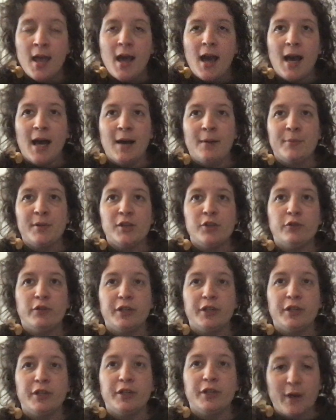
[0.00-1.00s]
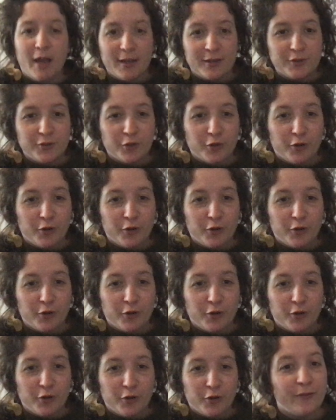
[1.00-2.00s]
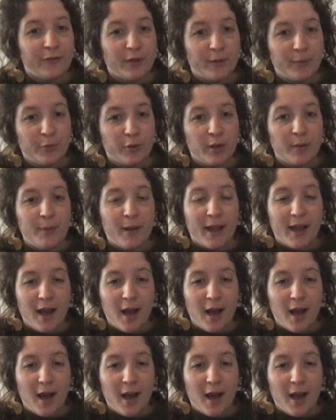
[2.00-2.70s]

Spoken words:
But you can do extra credit on Flipgrid by